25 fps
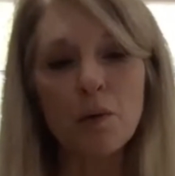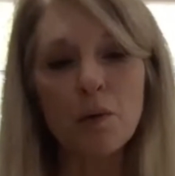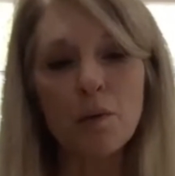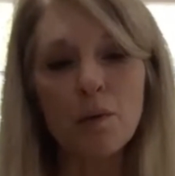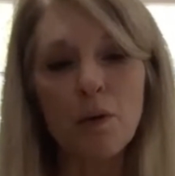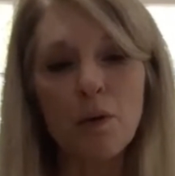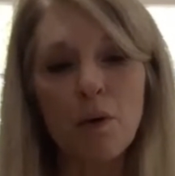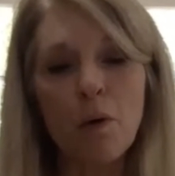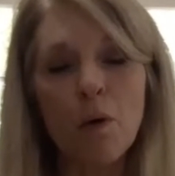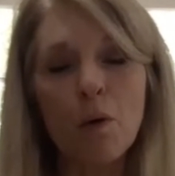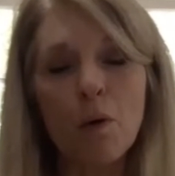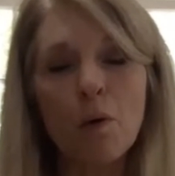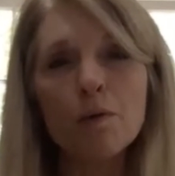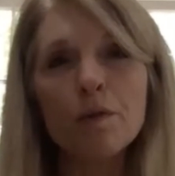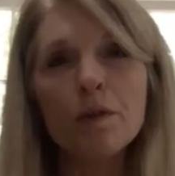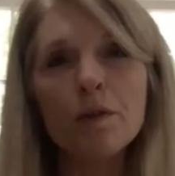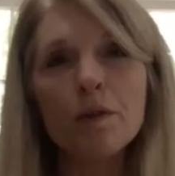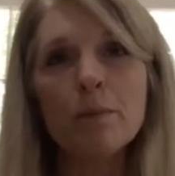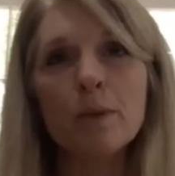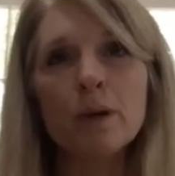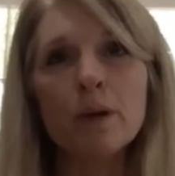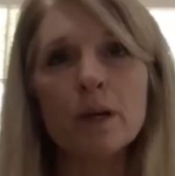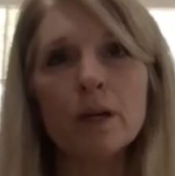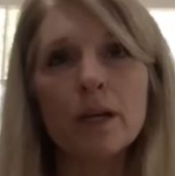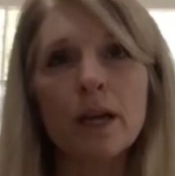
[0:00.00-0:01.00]
hold them
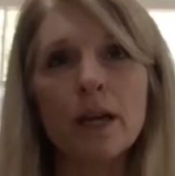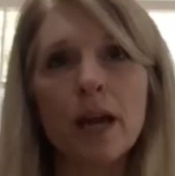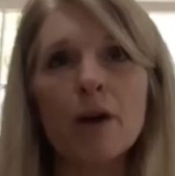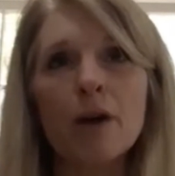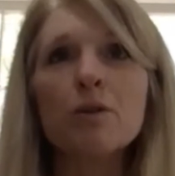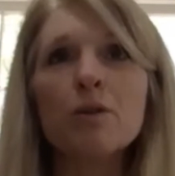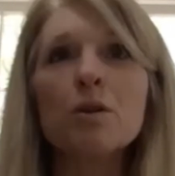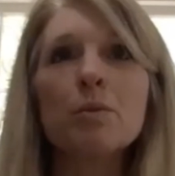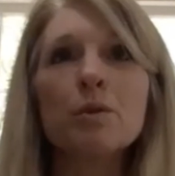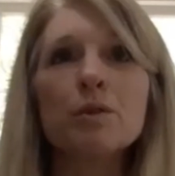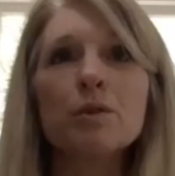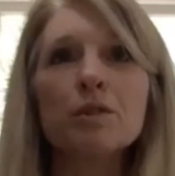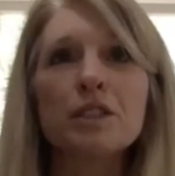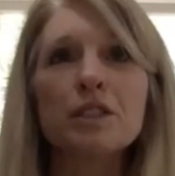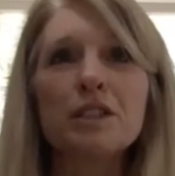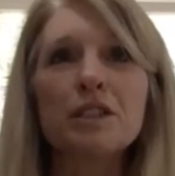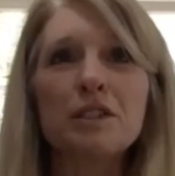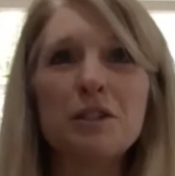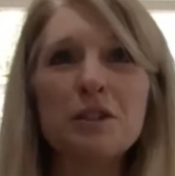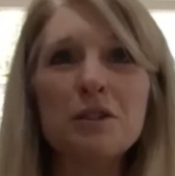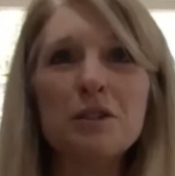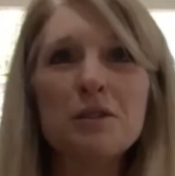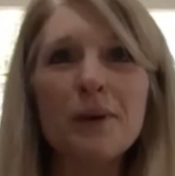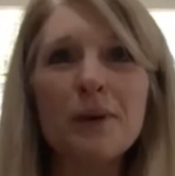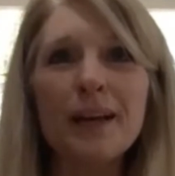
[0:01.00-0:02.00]
accountable to
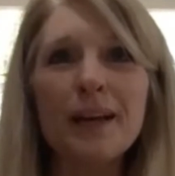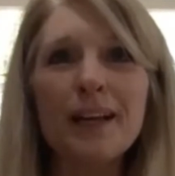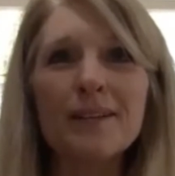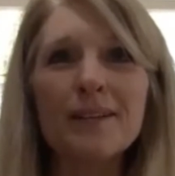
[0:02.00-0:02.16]
do it?